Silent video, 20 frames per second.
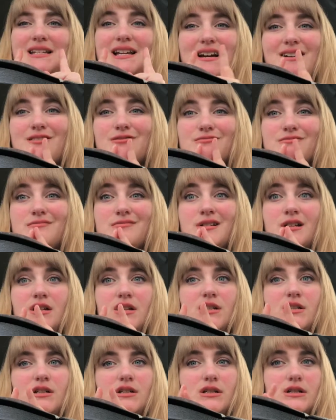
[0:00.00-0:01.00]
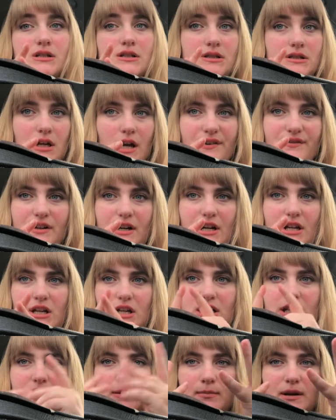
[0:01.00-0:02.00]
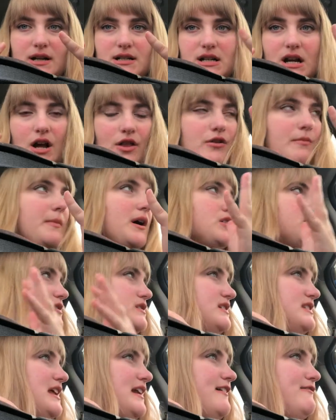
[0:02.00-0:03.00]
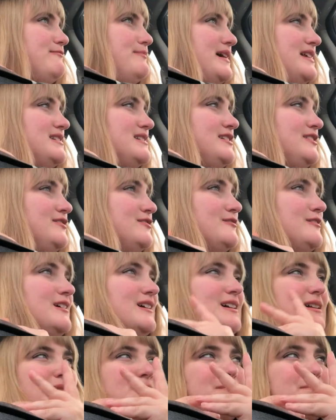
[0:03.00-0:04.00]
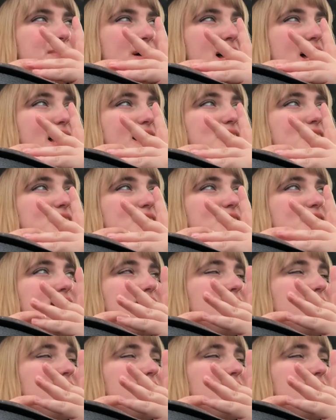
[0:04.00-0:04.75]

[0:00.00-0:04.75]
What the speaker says: town is not very good compared to other Marshalls that I've been to, but